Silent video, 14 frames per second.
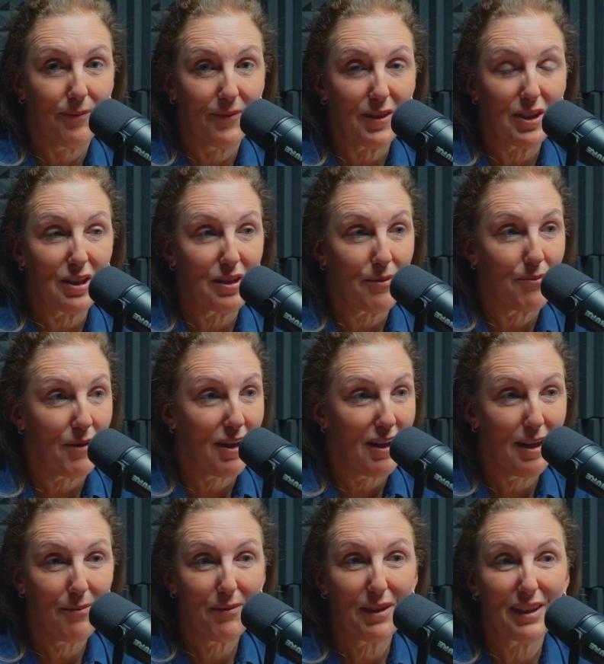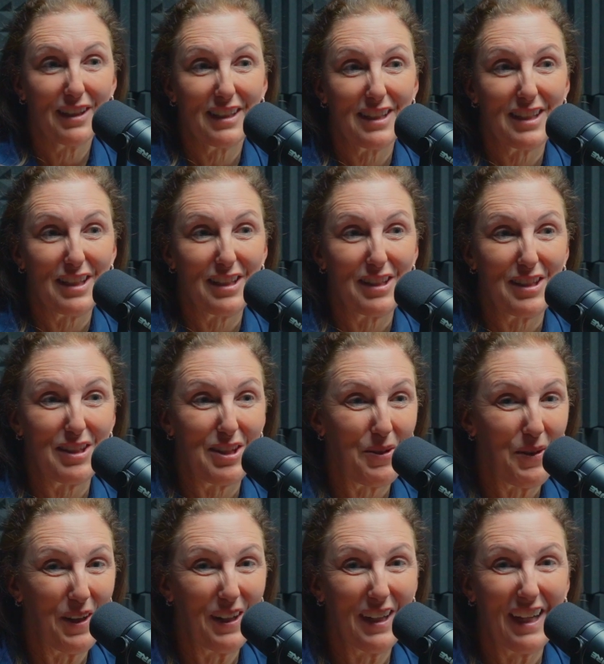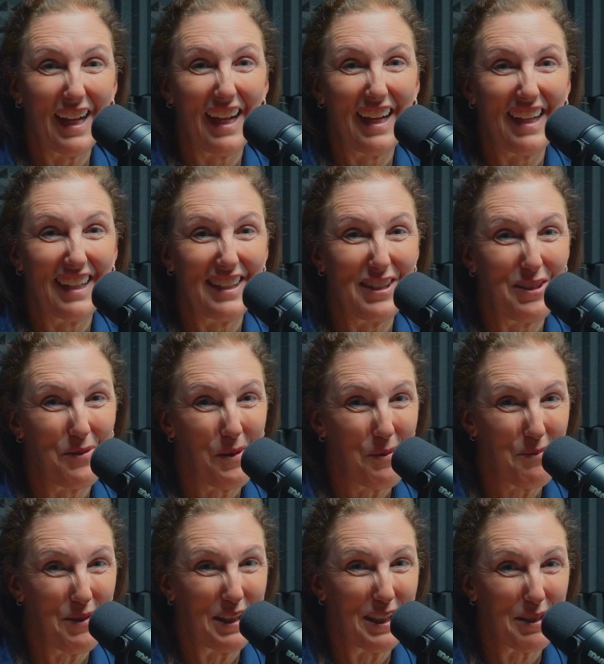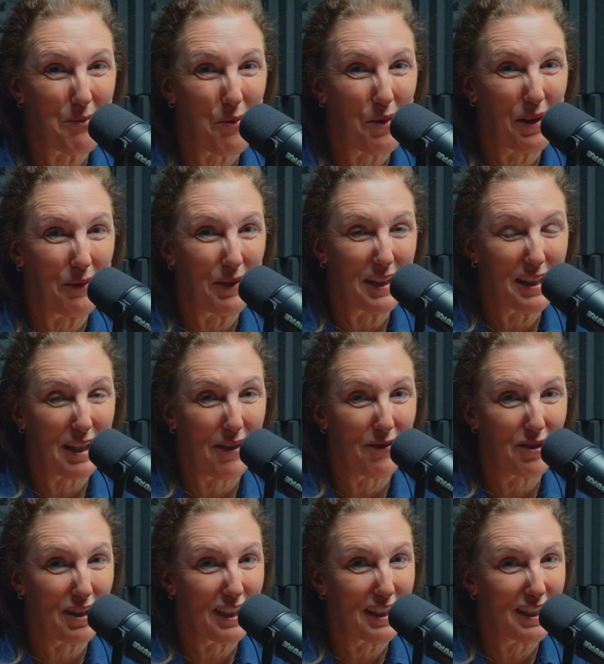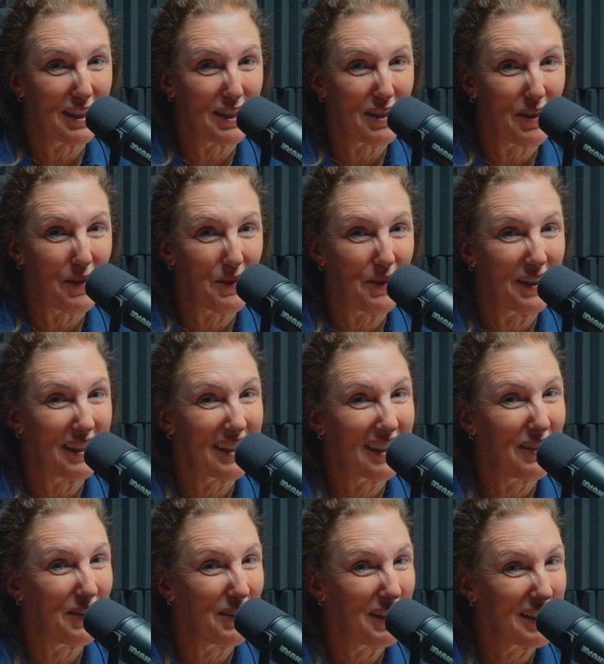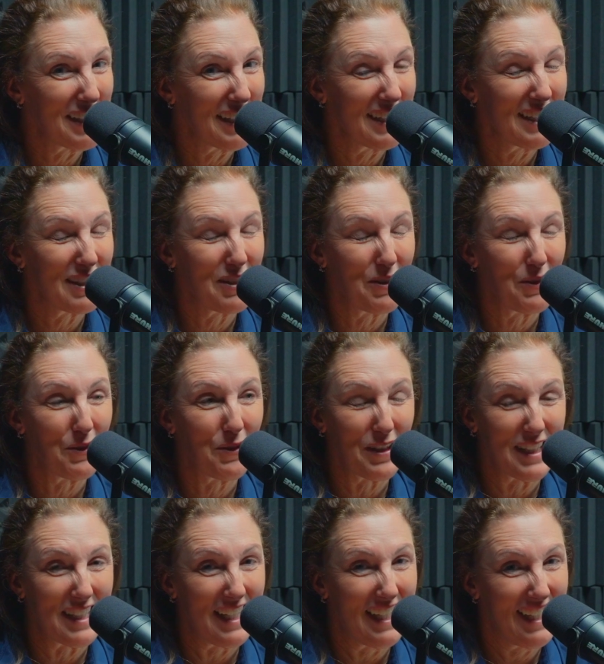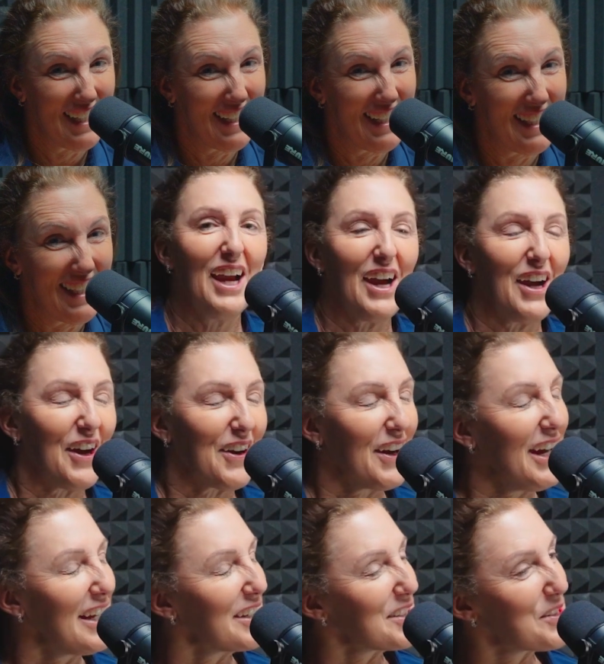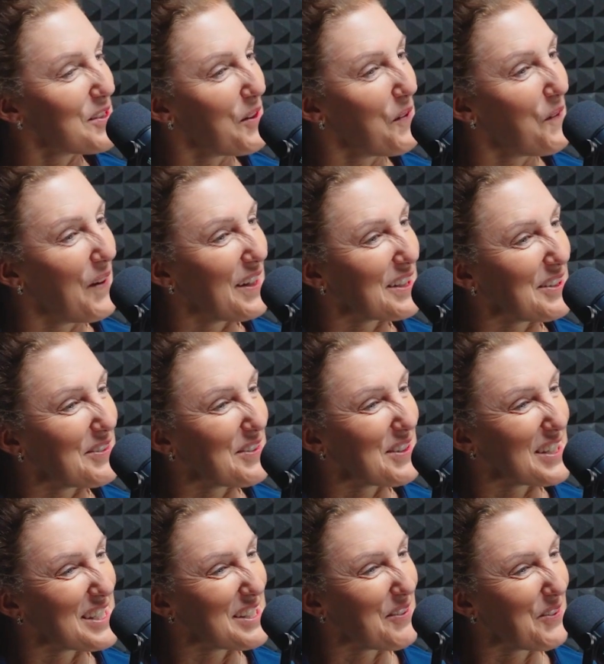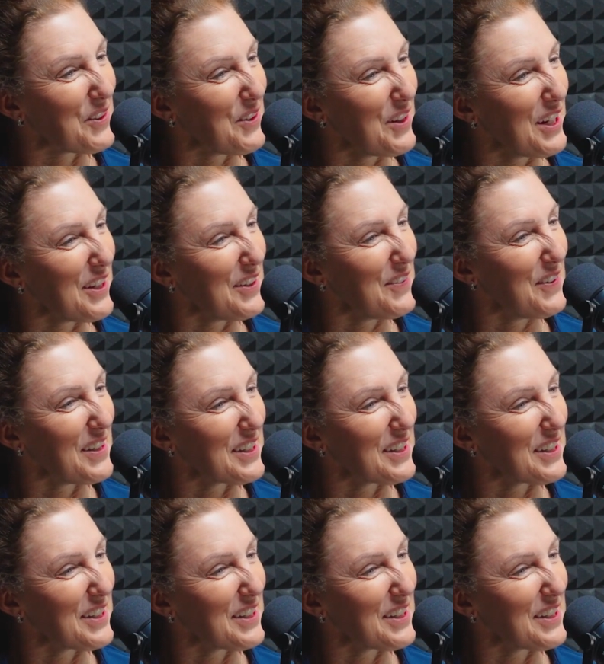She's a mom, she's a doer, and you won't be disappointed with this conversation. So go listen to Crissy. All right. So welcome, Crissy Florio.